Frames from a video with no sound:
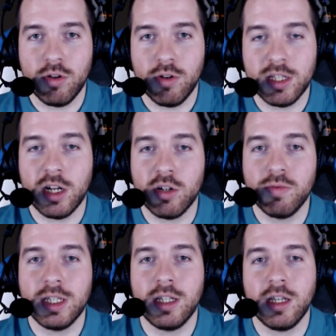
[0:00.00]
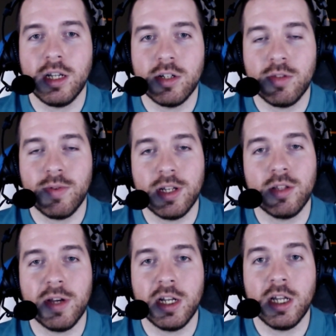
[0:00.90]
At the start of this year,
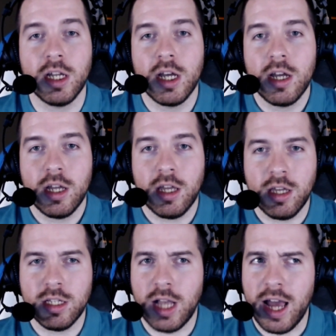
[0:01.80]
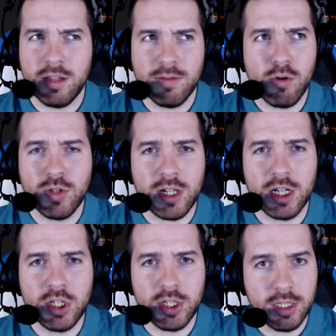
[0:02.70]
2020, he's had the most
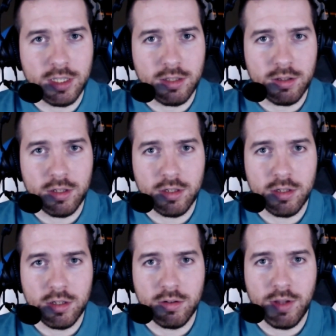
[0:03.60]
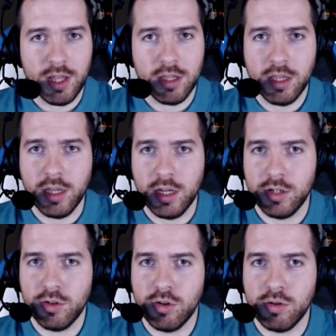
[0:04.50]
clutches in the
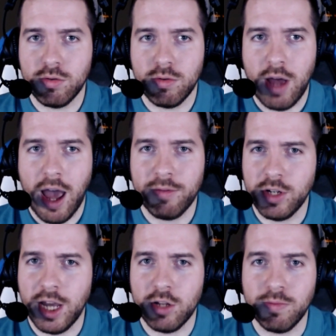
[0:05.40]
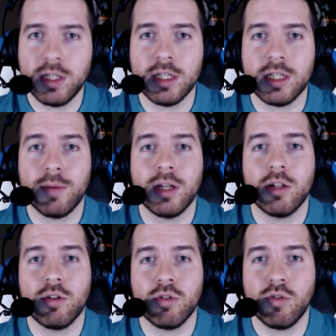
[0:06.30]
year. After Katowice, something
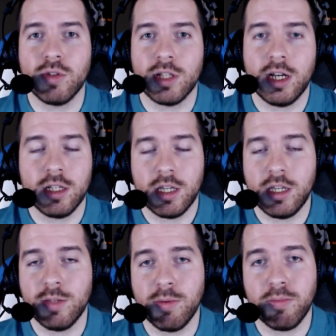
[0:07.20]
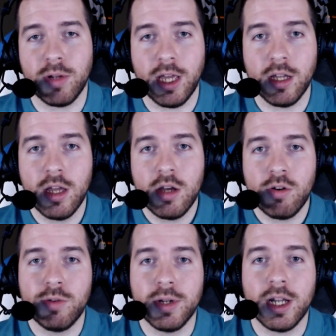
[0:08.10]
along those lines. Like he's been playing
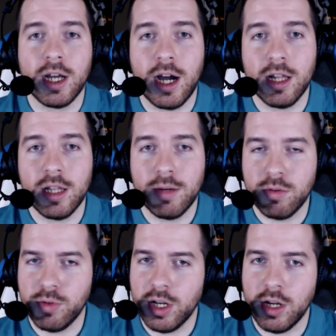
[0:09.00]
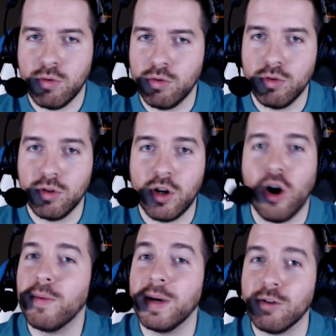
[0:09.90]
on a really high level, really cool,
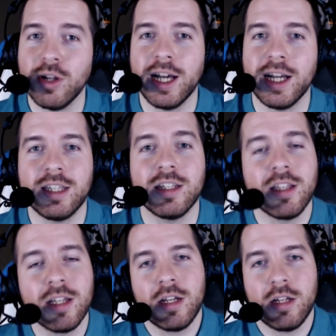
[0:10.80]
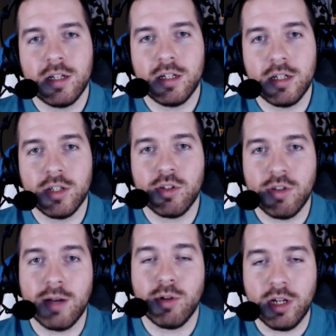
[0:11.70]
calm, and collected. So
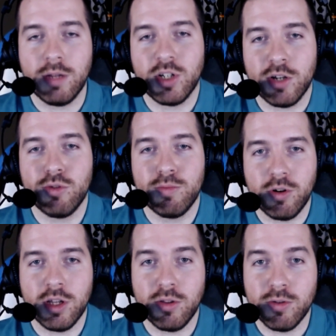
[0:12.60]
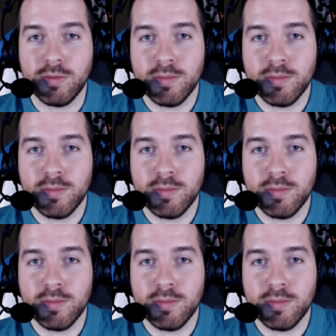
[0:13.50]
yeah, I want to give a shout to Brocky too.